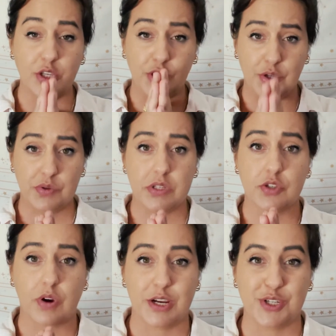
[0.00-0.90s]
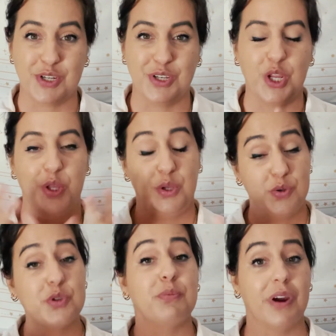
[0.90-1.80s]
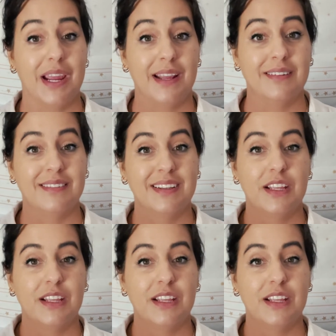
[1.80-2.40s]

use discretion, use your brain,